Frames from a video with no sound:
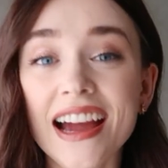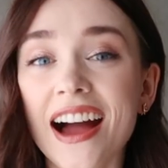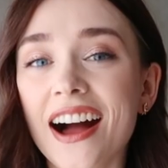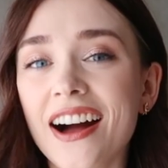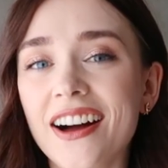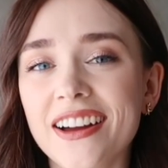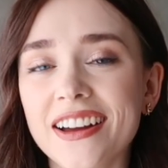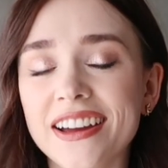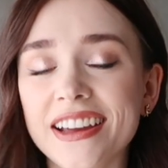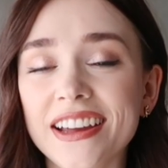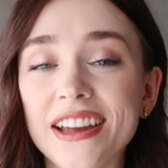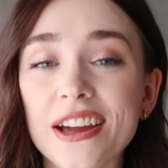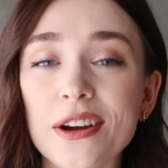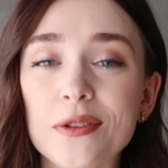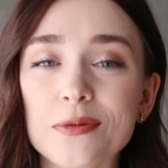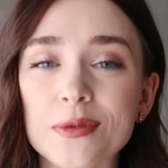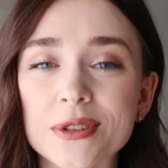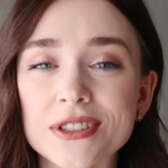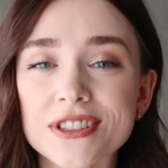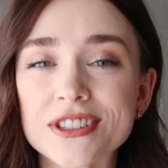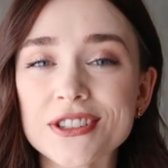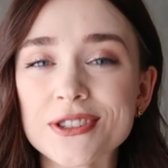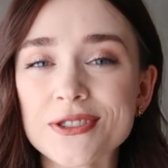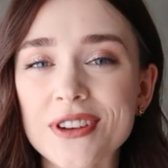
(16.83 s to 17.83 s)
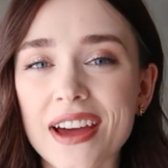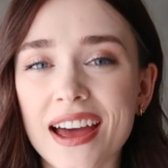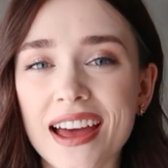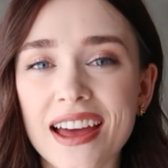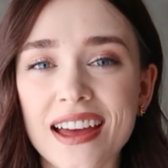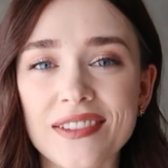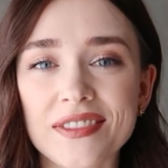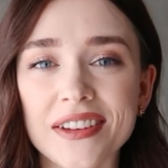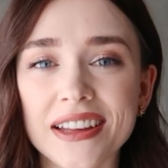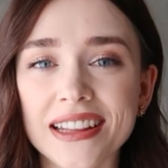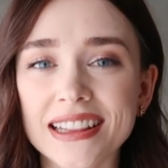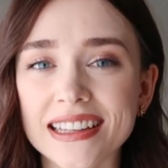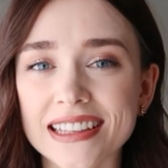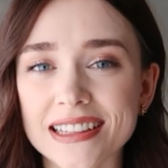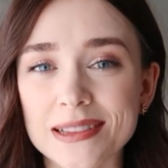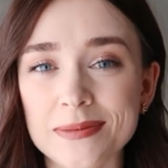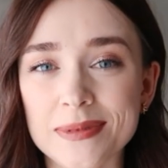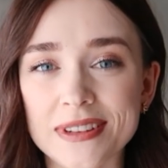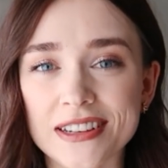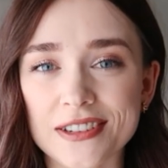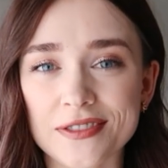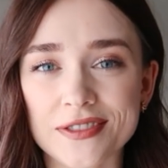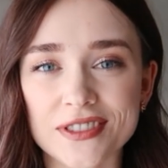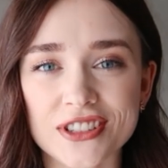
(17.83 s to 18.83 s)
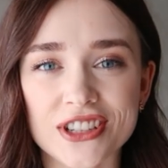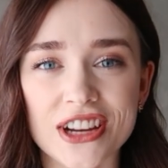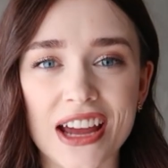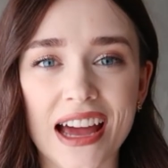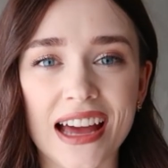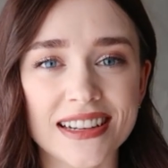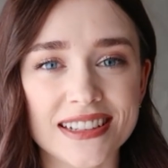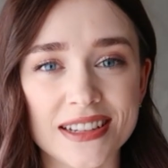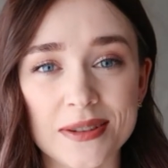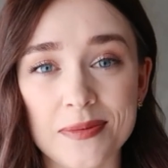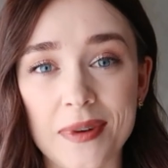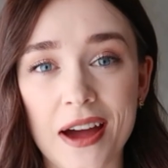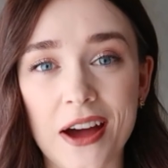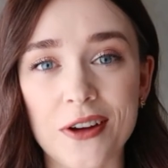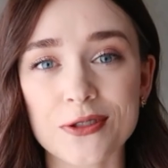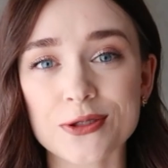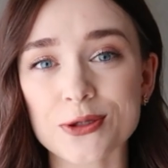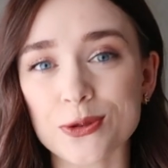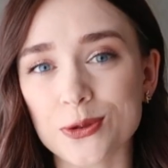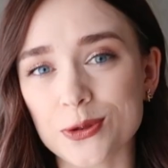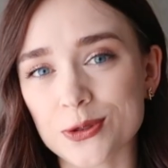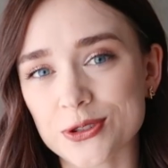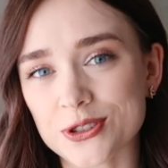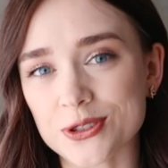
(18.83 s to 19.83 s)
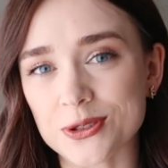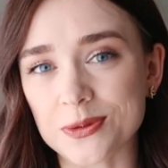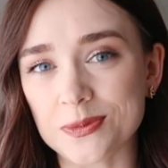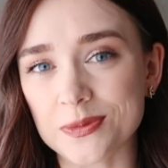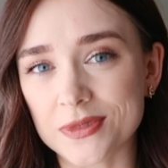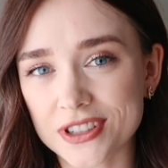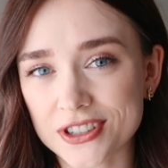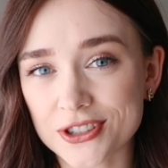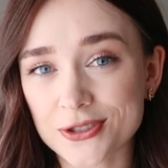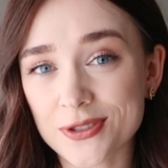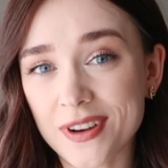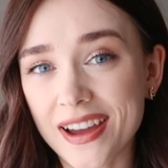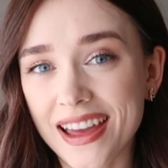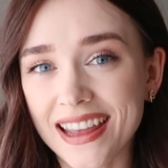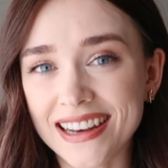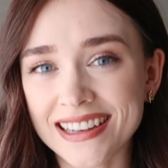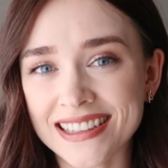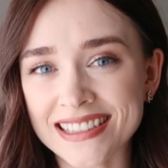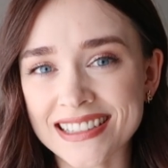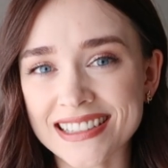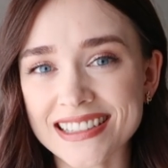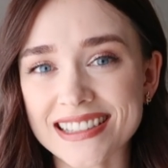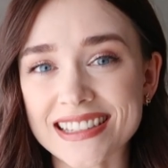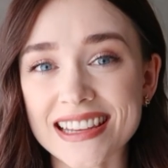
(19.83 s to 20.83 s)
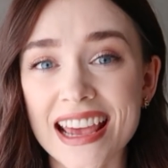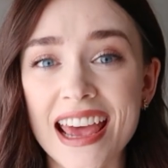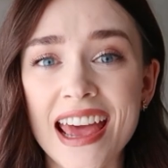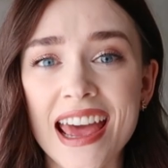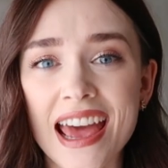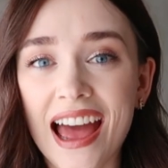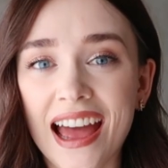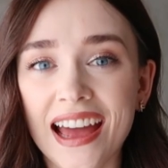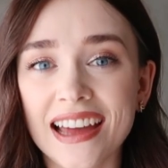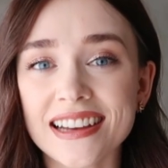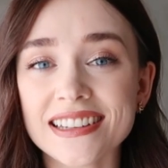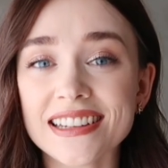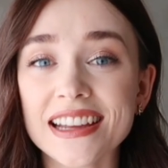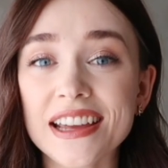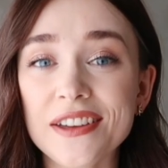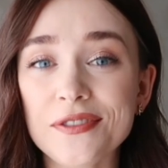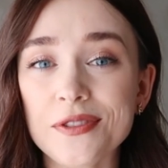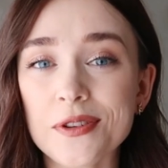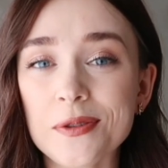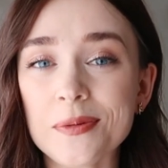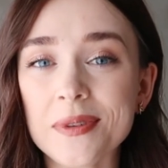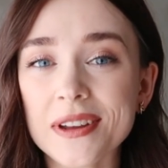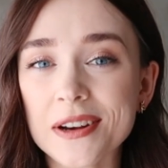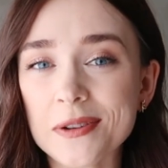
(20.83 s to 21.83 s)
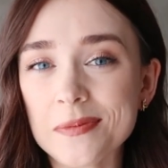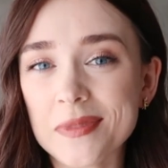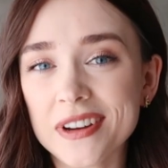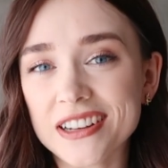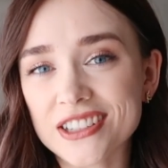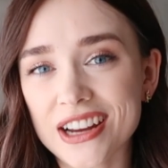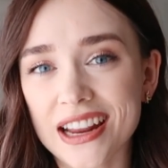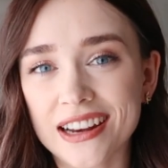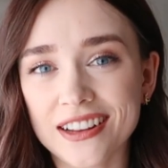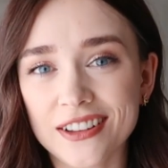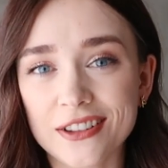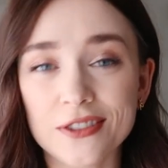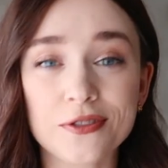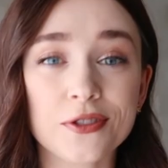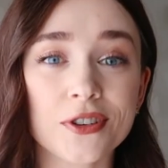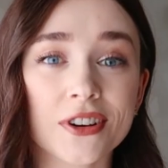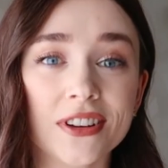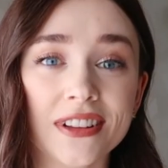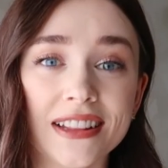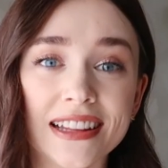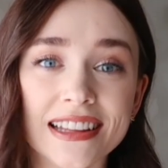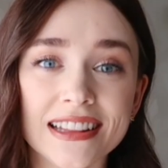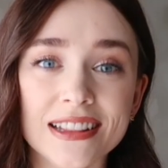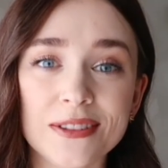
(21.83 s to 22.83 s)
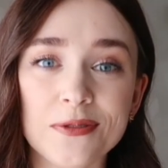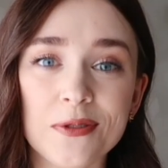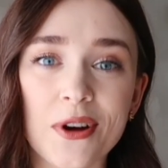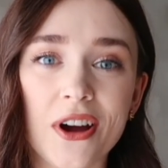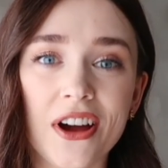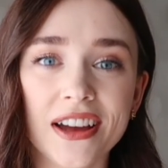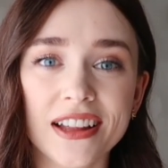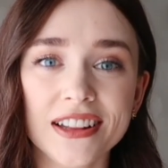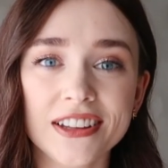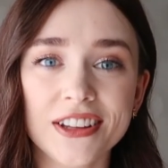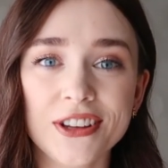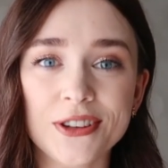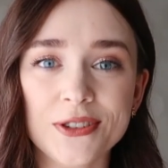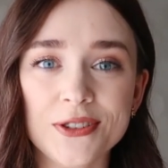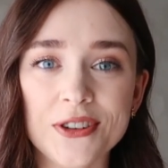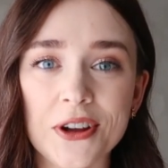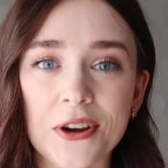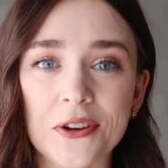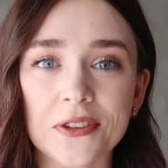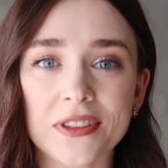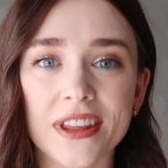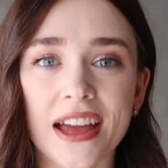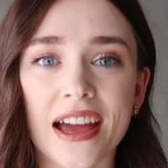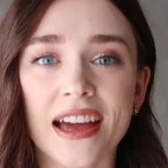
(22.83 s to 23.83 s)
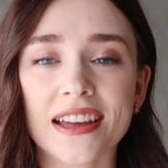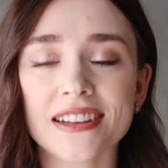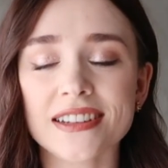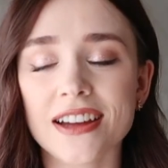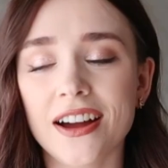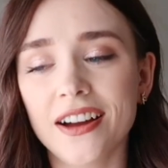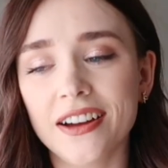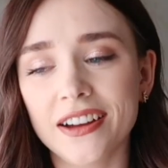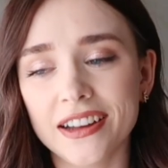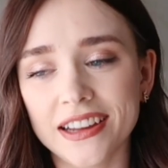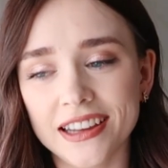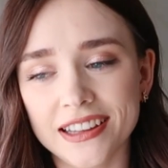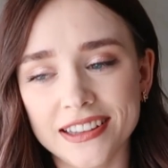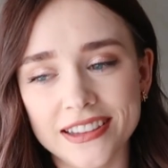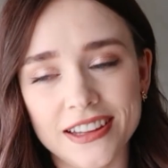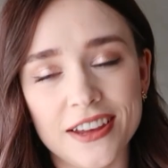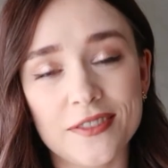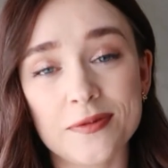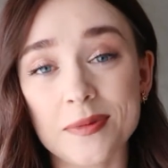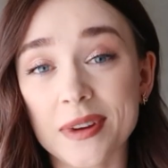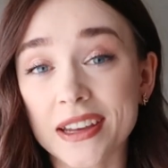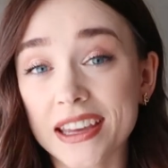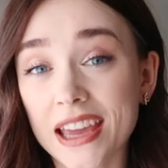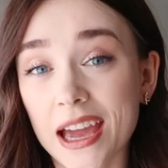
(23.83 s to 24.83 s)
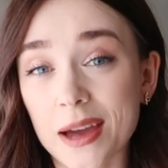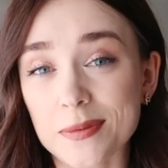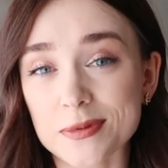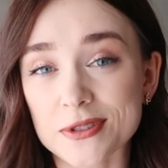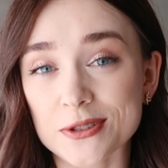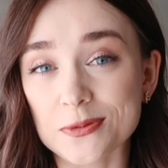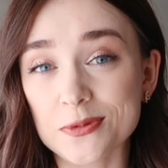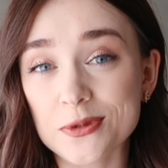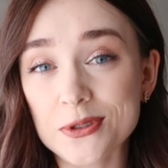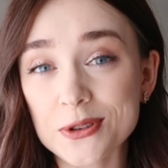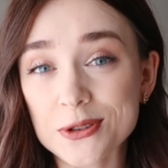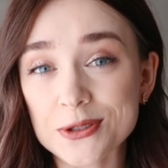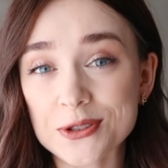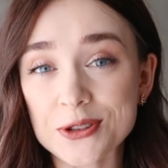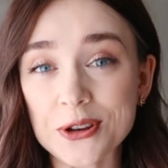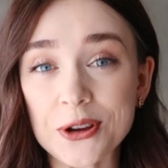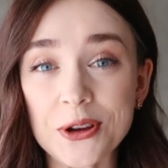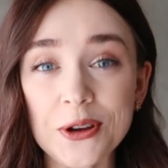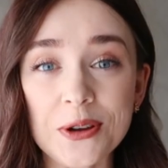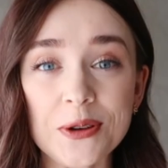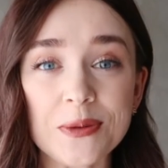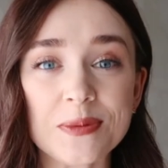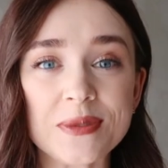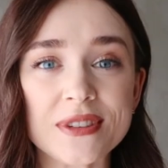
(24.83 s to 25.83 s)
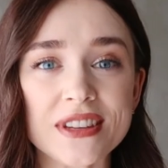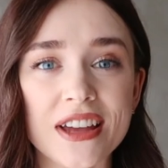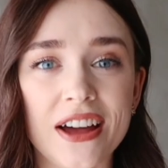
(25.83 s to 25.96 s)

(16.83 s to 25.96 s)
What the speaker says: I wanted to have a little bit of a chat about autumn trends, and if you've been on my channel for a little while, you know that I love my capsule wardrobes.